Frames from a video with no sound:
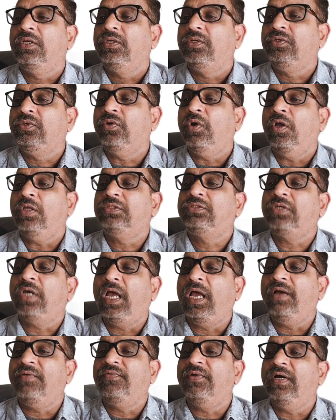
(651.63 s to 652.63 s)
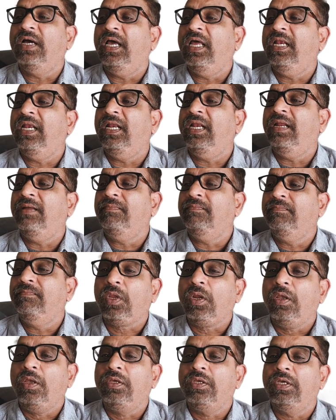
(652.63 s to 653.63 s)
You also have a LLM
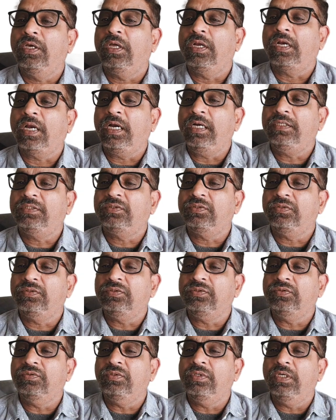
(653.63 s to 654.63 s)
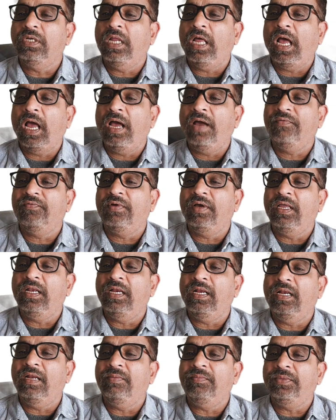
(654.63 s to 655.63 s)
here, right? So you will have a
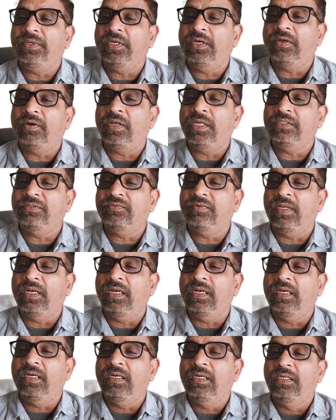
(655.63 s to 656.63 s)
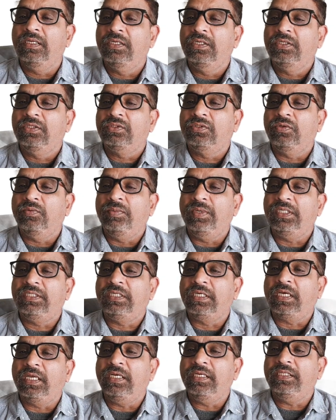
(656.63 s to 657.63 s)
LLM here as well. So
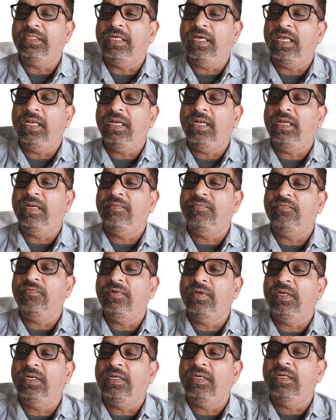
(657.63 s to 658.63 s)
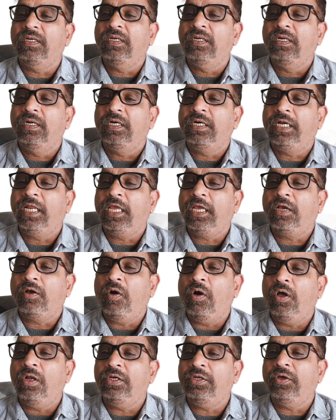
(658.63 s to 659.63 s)
basically the LLM will take
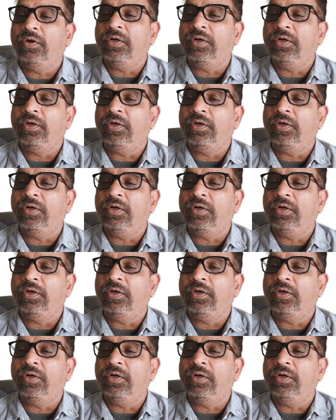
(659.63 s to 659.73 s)
all your